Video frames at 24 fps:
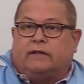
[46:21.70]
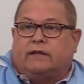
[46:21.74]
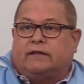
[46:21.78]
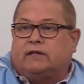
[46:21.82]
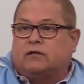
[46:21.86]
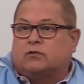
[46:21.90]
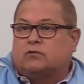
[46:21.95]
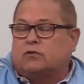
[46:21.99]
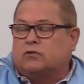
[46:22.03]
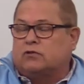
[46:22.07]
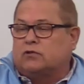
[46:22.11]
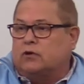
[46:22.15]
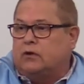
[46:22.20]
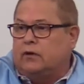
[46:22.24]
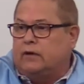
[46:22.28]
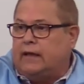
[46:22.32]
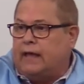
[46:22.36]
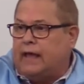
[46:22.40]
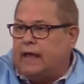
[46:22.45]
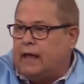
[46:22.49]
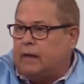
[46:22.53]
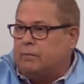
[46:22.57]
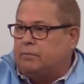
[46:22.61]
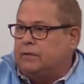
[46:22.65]
that this was going to
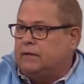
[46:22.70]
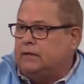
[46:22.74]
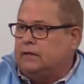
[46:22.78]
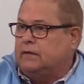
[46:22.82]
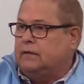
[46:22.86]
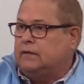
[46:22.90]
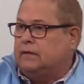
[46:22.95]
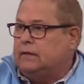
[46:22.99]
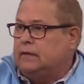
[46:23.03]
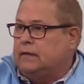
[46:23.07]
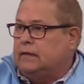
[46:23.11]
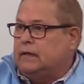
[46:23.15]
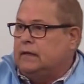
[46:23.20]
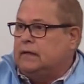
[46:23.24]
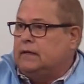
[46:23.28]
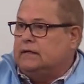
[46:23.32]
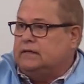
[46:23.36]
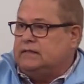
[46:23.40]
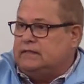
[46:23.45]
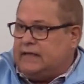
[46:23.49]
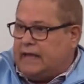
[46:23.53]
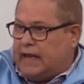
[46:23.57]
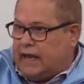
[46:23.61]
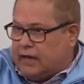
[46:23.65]
happen.
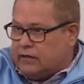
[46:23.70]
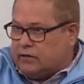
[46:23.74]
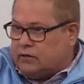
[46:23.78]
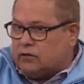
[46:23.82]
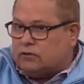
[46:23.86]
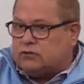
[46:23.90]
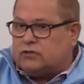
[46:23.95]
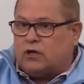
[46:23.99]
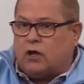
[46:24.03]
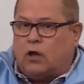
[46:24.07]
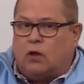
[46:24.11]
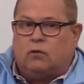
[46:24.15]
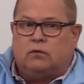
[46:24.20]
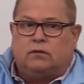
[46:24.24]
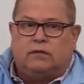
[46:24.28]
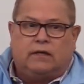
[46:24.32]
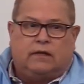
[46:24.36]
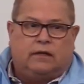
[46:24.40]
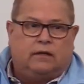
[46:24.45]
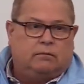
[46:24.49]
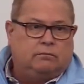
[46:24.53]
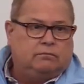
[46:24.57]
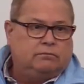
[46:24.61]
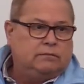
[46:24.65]
Daniel told
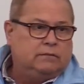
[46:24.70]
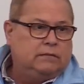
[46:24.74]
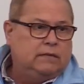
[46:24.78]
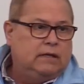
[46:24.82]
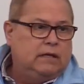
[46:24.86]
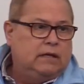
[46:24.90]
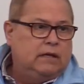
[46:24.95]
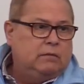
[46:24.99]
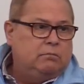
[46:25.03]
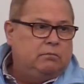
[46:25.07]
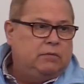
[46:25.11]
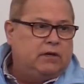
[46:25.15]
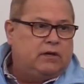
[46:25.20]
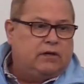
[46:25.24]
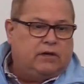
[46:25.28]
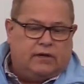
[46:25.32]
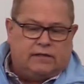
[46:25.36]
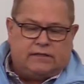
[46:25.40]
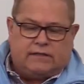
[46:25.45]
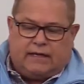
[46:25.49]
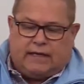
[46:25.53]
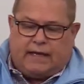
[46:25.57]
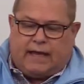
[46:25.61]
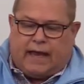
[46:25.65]
him
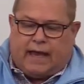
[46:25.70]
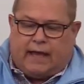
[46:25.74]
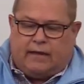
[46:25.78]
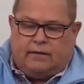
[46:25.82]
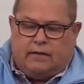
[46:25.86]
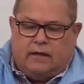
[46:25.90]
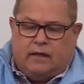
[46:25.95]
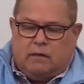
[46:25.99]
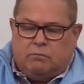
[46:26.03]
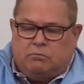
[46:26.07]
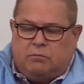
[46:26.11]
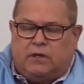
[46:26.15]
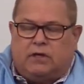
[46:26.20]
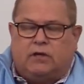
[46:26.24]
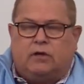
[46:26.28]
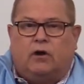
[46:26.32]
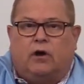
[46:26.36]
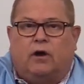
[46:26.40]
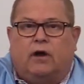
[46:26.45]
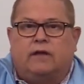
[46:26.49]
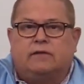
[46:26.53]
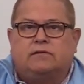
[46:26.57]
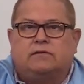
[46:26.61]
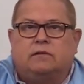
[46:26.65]
because he had
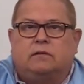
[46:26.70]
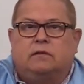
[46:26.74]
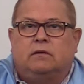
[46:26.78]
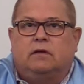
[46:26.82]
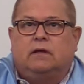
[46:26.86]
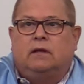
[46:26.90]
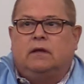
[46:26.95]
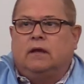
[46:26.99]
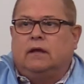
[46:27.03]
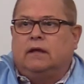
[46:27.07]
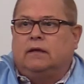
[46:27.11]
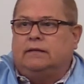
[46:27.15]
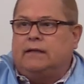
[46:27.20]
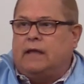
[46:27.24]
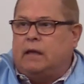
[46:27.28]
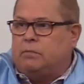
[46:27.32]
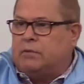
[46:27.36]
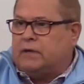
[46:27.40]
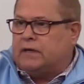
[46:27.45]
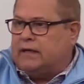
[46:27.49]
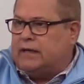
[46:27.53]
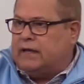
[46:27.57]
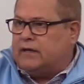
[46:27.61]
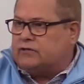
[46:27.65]
because
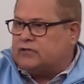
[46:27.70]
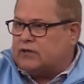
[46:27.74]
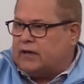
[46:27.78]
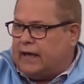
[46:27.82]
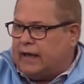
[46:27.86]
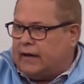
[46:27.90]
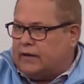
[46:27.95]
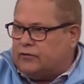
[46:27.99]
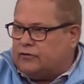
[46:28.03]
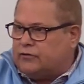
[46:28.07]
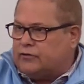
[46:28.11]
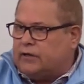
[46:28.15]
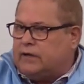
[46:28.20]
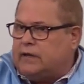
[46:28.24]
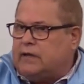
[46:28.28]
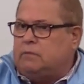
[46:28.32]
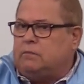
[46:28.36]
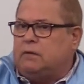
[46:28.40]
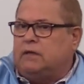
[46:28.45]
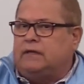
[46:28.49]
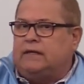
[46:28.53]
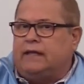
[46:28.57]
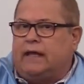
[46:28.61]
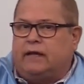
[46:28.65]
Nebuchadnezzar had a
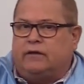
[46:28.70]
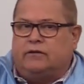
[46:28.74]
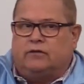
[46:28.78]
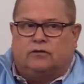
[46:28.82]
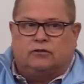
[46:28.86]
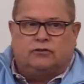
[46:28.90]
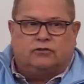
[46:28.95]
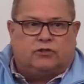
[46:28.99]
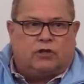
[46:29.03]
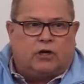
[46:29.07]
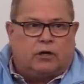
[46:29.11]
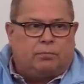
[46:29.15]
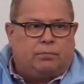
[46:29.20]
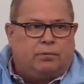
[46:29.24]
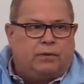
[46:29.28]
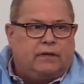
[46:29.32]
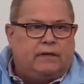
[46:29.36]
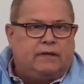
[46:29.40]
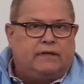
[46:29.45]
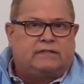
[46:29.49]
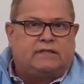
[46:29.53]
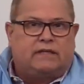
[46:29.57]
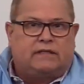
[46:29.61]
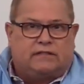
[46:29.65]
dream and Daniel
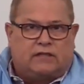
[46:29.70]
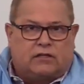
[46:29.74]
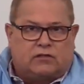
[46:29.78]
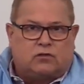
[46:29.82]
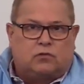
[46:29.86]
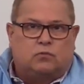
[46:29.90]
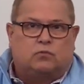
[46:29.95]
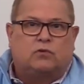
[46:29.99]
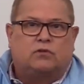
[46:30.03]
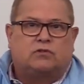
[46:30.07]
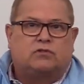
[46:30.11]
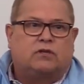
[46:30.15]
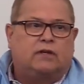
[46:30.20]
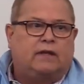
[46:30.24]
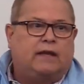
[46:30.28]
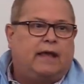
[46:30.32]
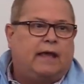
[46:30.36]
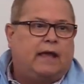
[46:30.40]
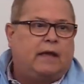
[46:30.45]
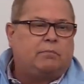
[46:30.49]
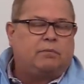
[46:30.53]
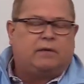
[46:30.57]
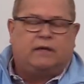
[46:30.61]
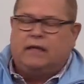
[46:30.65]
interpreted. He says this is what's going
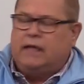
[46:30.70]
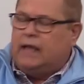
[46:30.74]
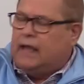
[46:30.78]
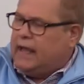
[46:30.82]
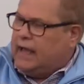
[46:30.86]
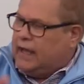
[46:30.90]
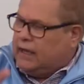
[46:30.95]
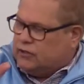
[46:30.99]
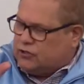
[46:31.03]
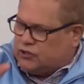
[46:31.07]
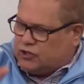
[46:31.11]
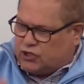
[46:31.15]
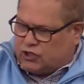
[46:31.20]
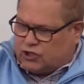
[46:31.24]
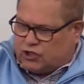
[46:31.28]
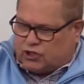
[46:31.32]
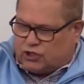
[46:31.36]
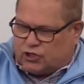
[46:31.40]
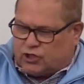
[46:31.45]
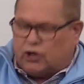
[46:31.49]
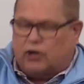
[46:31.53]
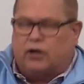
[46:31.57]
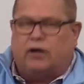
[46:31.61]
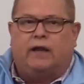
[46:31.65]
to happen, and
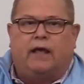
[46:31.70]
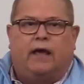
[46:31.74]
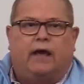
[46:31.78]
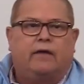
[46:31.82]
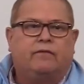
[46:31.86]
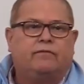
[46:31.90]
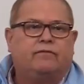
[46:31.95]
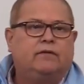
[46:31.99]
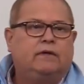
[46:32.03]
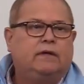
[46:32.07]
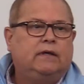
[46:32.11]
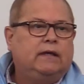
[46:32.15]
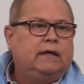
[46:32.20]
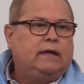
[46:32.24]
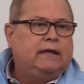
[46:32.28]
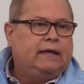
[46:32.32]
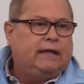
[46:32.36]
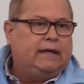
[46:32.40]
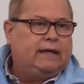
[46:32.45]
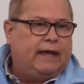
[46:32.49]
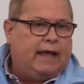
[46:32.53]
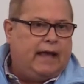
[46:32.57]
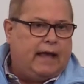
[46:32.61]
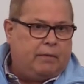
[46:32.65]
sure enough,
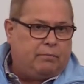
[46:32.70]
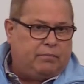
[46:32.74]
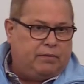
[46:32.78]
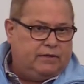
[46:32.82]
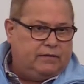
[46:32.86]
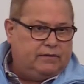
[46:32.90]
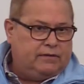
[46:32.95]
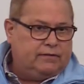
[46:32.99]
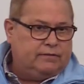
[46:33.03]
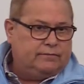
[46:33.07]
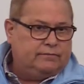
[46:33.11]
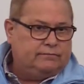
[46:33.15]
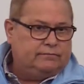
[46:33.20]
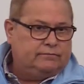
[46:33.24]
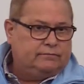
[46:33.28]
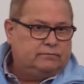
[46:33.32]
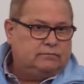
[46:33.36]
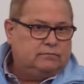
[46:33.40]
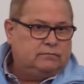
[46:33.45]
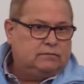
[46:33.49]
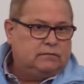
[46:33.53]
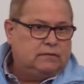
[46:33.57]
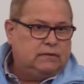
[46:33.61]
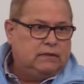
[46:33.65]
it happened.
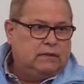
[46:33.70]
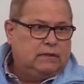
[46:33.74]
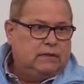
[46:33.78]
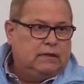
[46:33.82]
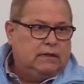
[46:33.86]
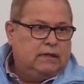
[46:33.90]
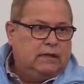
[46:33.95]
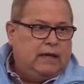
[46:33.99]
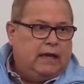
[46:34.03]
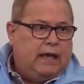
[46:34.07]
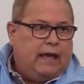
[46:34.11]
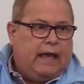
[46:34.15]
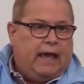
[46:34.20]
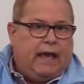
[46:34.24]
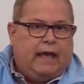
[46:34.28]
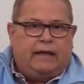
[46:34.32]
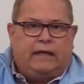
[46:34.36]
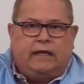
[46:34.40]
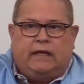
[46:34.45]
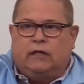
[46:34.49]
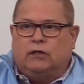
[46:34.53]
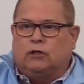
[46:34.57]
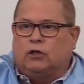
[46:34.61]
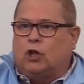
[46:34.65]

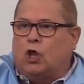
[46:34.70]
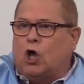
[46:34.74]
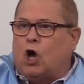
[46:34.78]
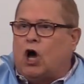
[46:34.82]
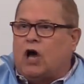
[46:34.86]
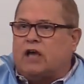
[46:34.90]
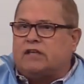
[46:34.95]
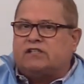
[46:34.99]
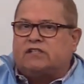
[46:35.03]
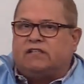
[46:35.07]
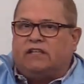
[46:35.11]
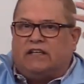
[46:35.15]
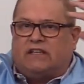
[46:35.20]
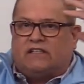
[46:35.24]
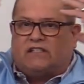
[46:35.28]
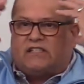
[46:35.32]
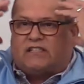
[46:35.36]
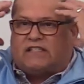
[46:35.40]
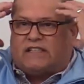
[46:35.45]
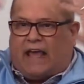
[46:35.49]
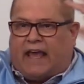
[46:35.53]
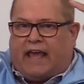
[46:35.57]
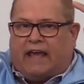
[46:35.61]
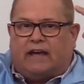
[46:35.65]
And he lost
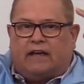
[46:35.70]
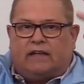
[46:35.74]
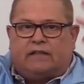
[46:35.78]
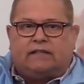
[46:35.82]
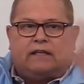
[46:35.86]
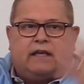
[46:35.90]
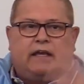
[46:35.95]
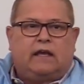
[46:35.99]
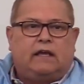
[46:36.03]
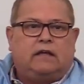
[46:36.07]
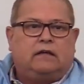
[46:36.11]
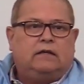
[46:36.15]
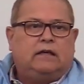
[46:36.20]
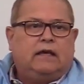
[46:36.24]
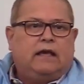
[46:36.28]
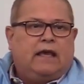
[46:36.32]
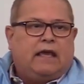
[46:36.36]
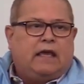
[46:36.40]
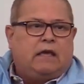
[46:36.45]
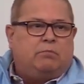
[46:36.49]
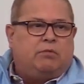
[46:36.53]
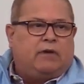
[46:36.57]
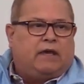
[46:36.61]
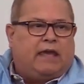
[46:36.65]
his sanity.
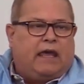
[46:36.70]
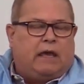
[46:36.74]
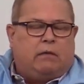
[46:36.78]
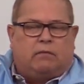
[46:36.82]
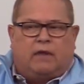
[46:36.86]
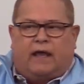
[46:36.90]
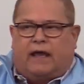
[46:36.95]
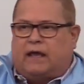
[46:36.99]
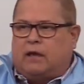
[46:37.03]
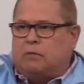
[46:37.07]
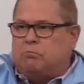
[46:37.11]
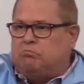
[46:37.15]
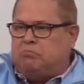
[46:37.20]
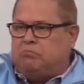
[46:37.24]
He became like a